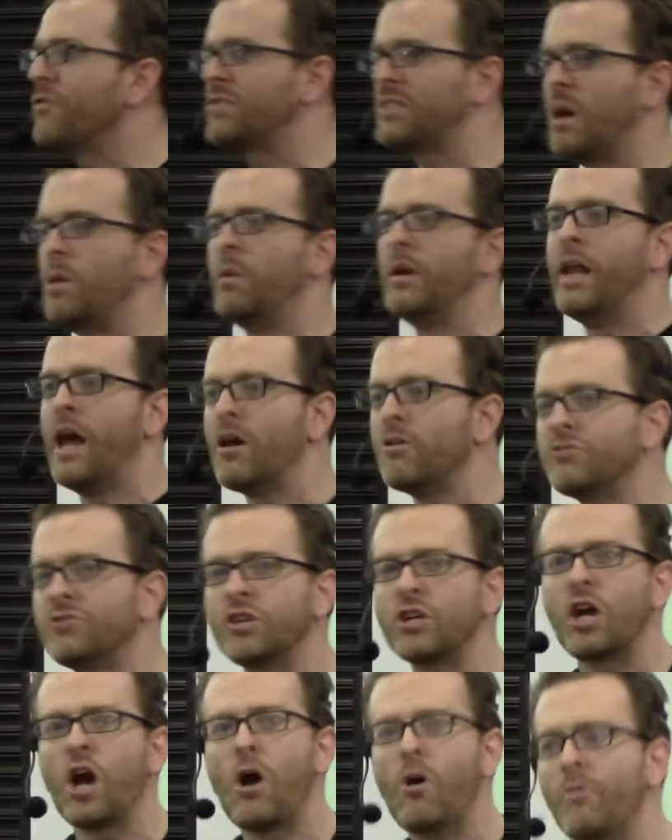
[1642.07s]
for someone else
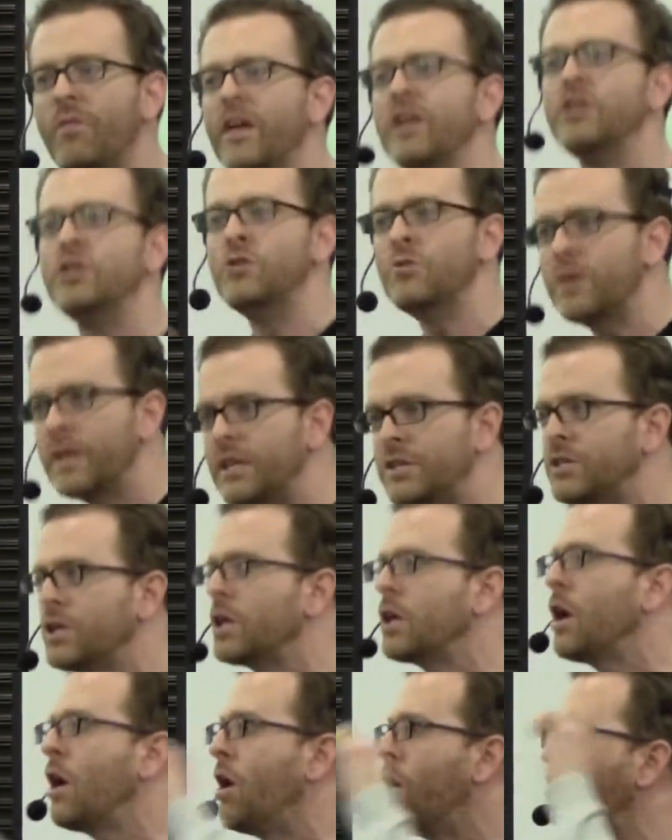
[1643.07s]
to go, then you get to
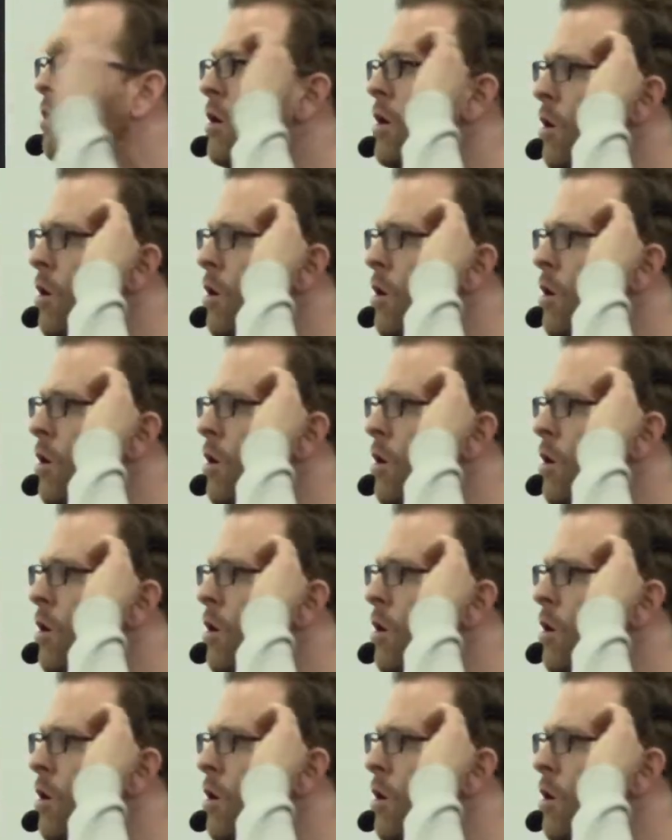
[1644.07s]
go,